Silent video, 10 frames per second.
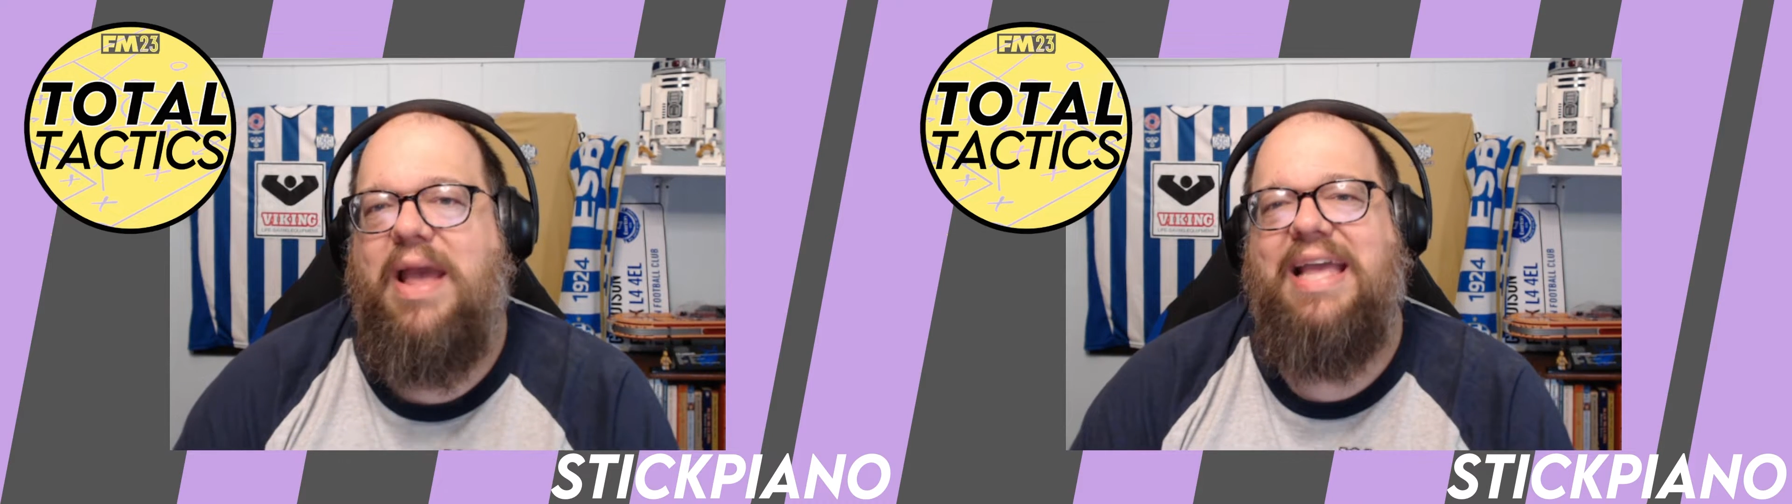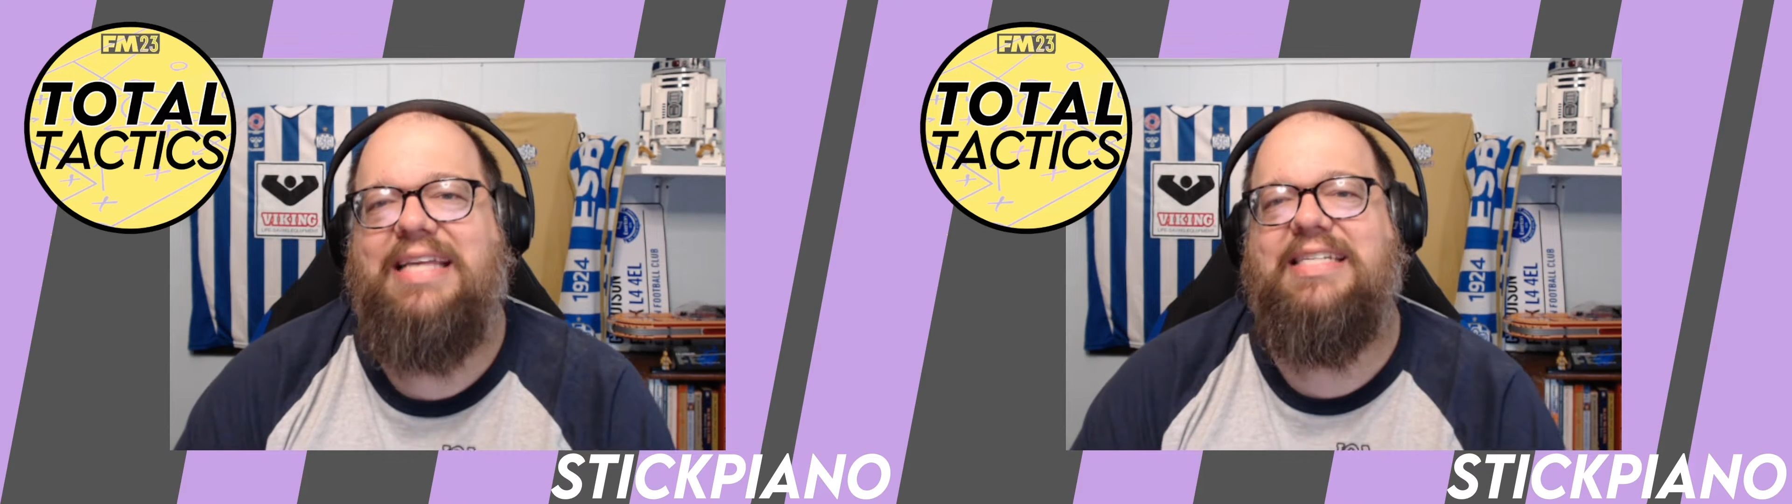
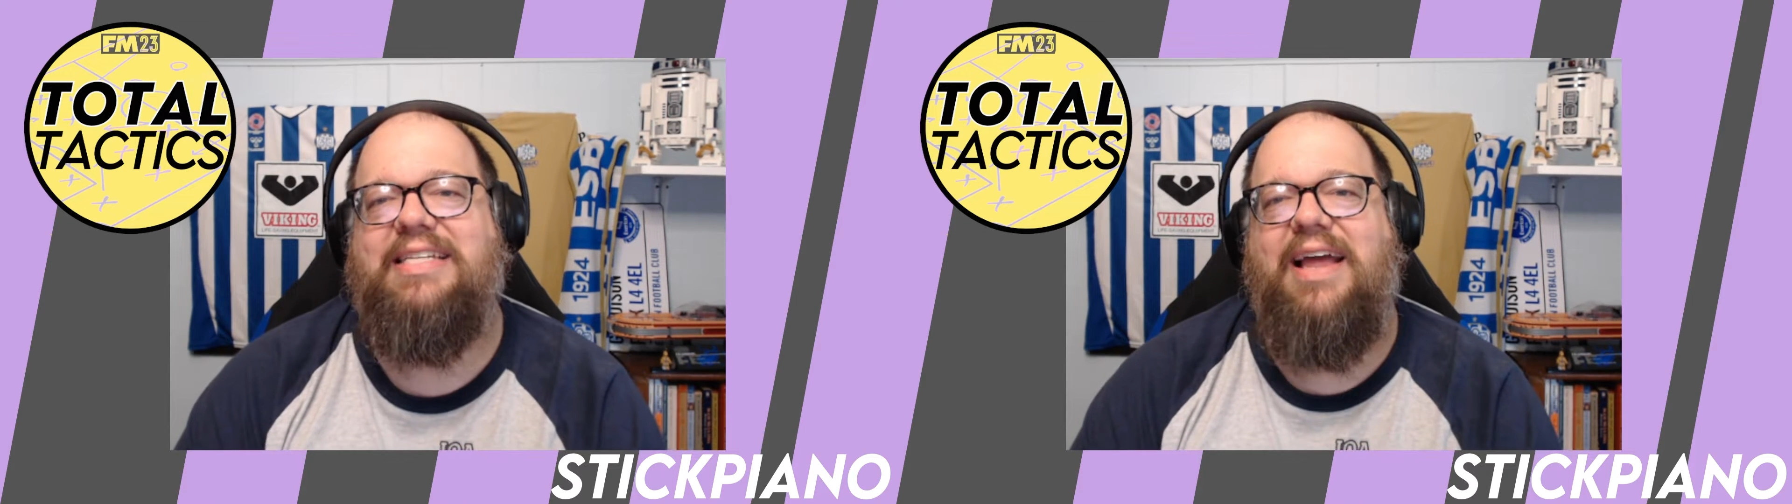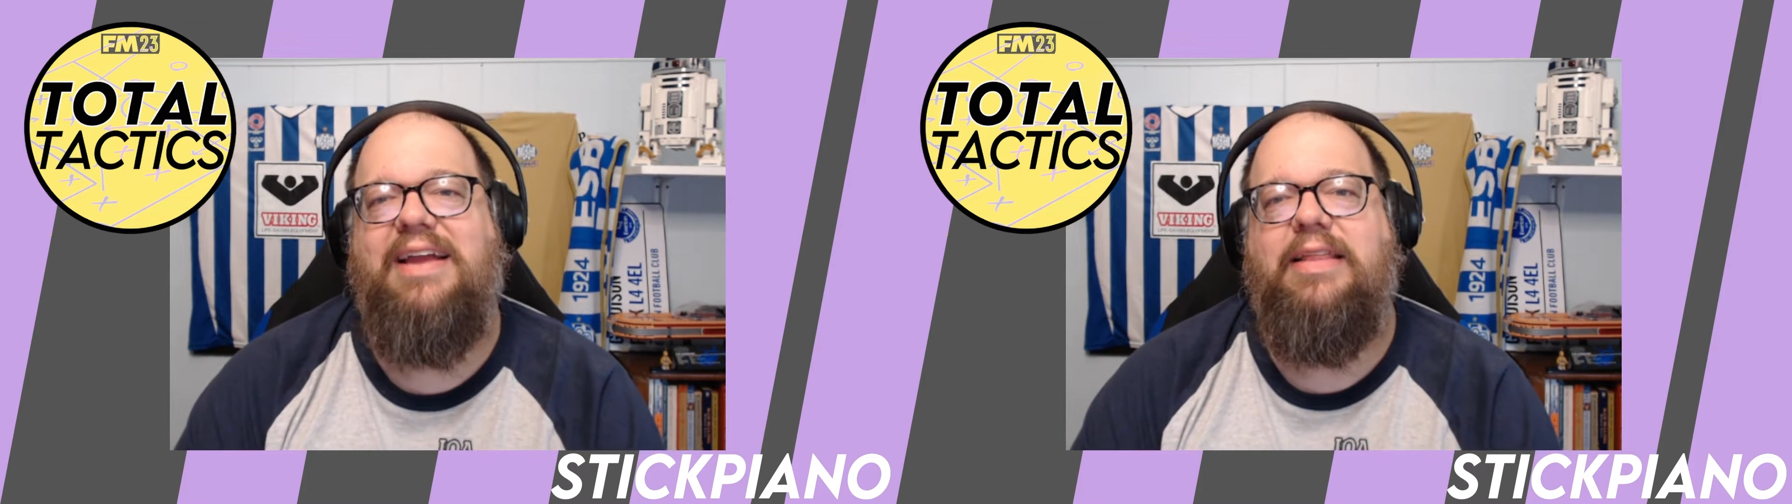a
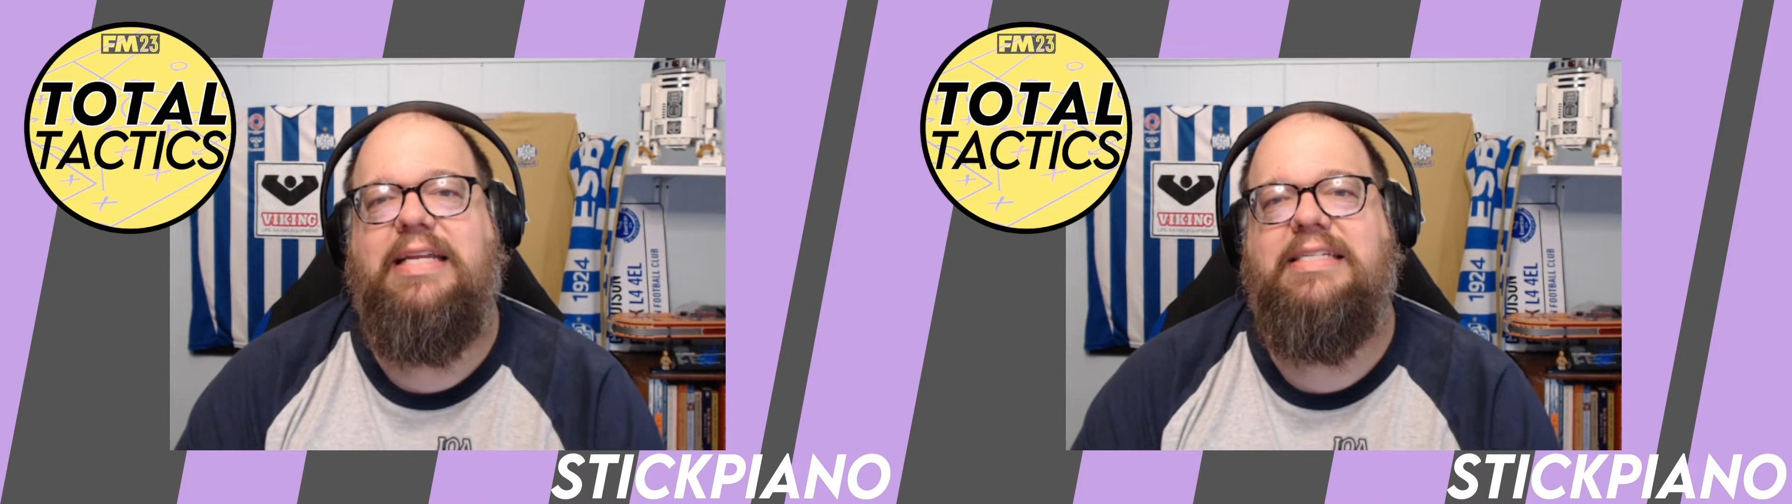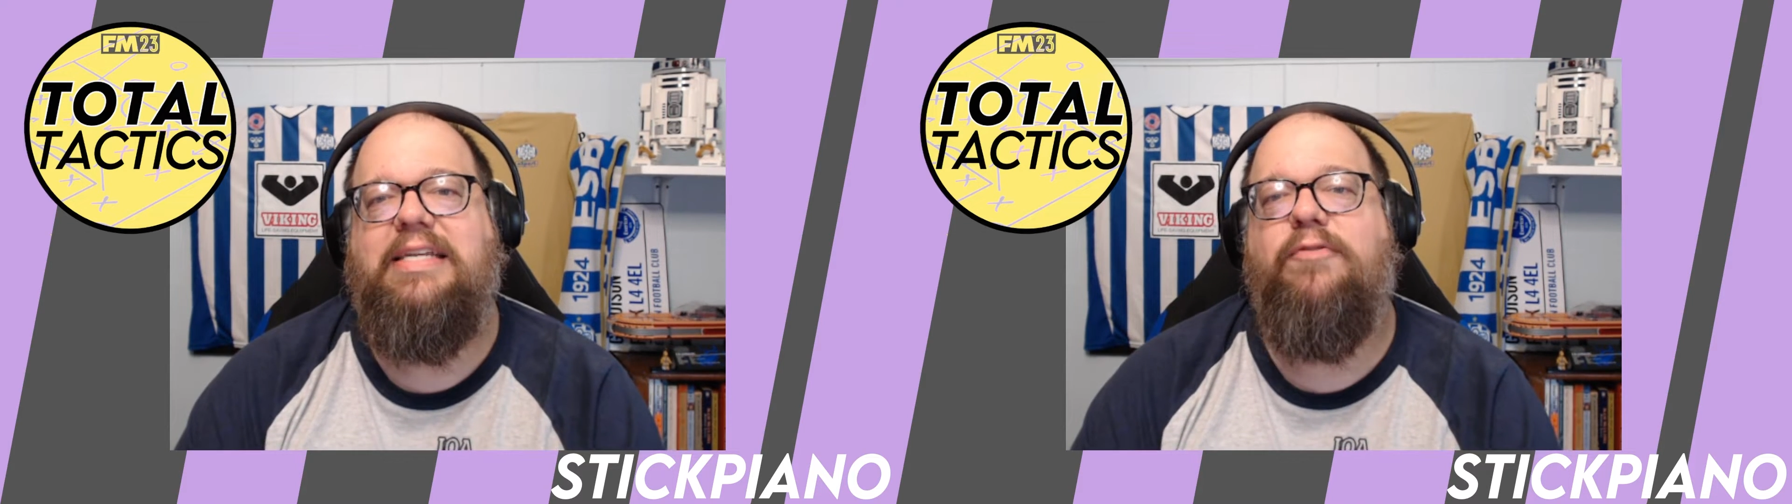slightly
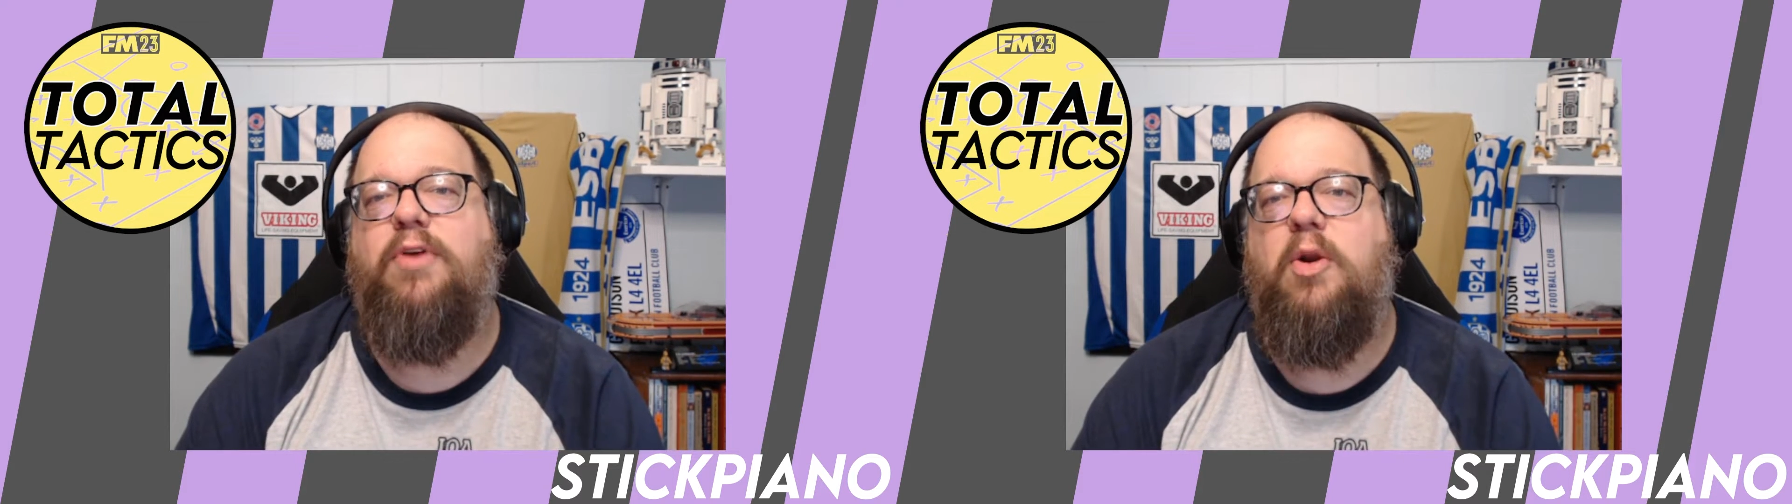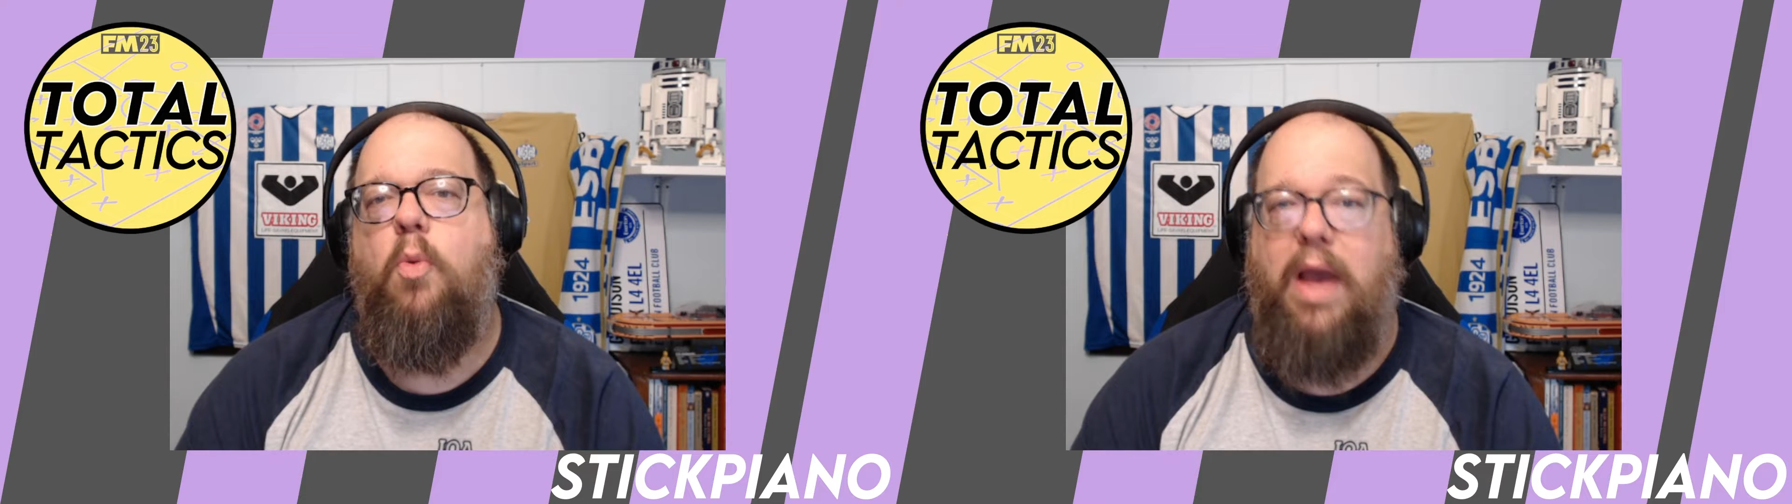
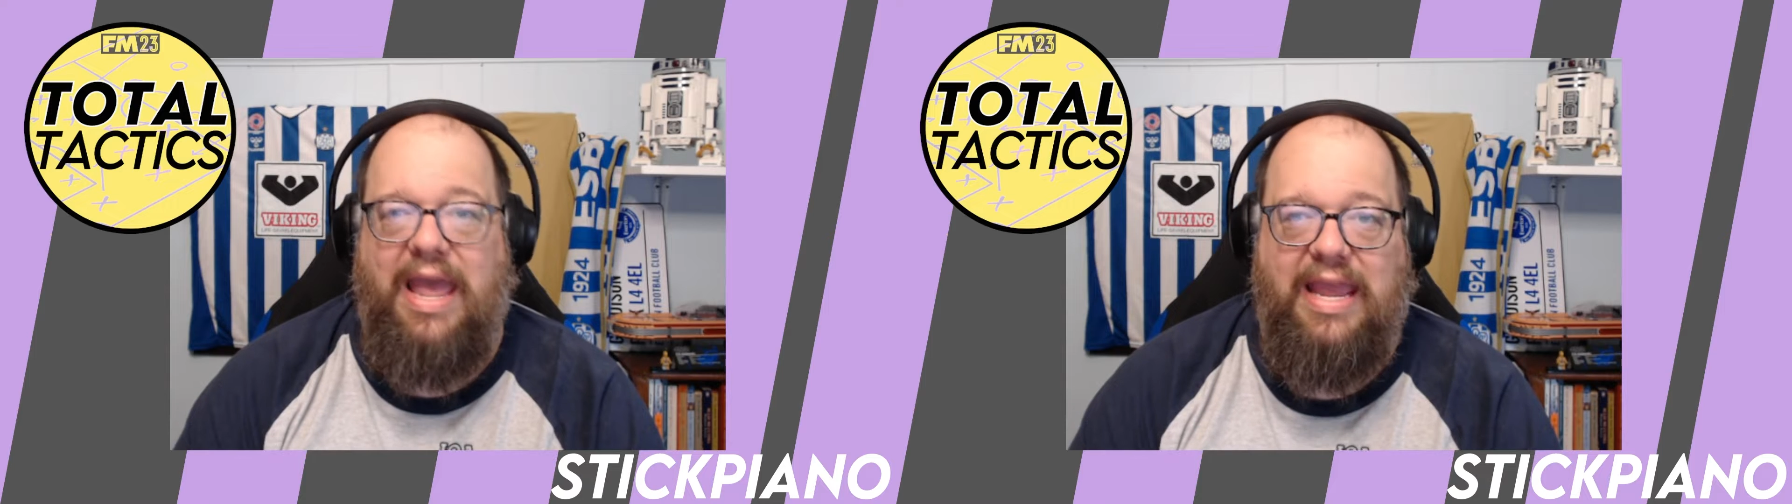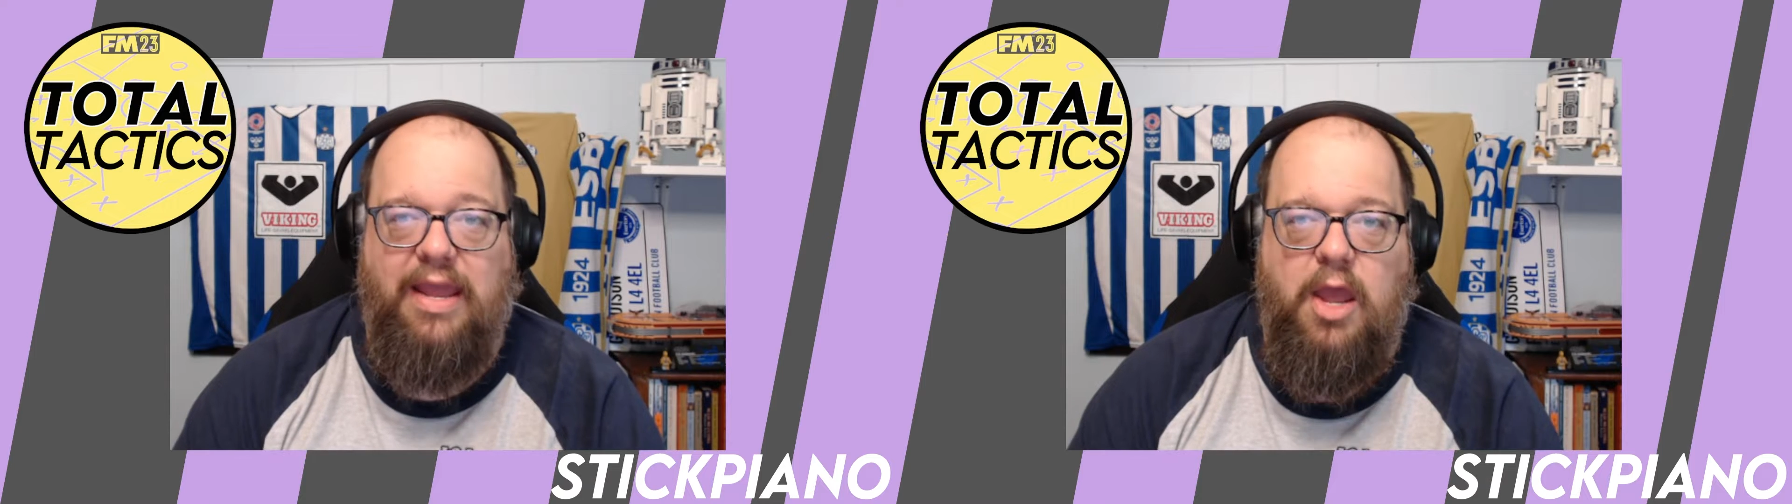different
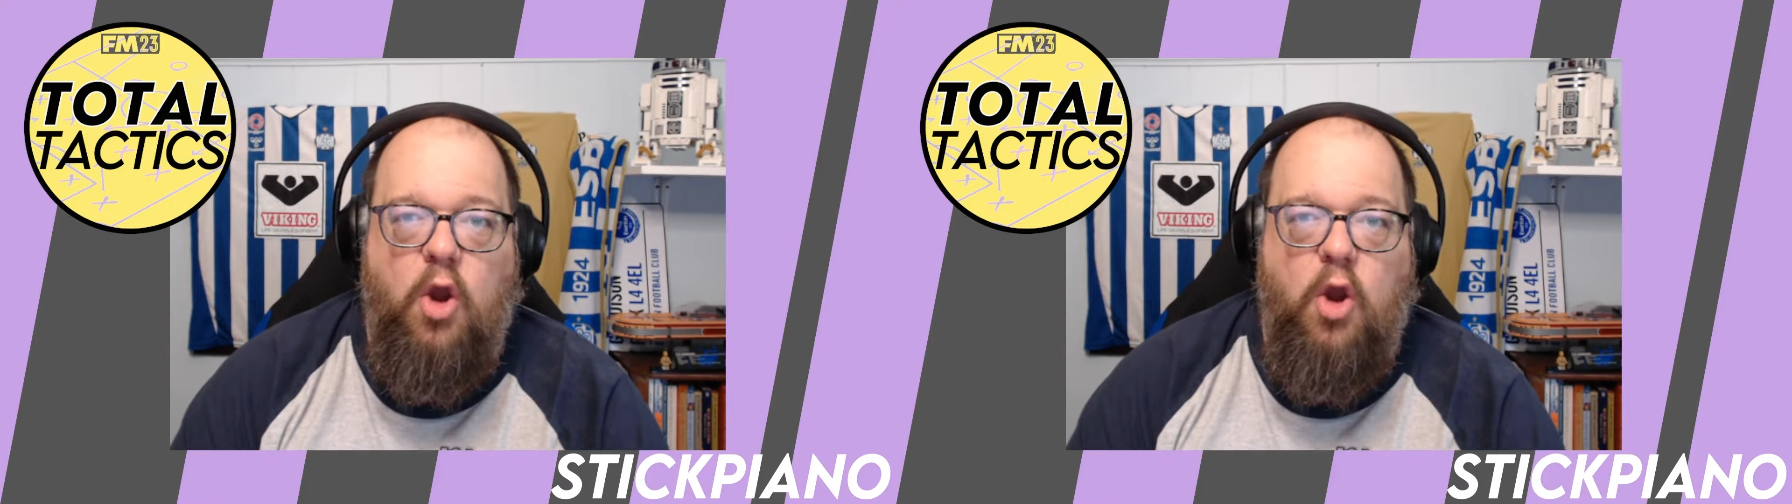way.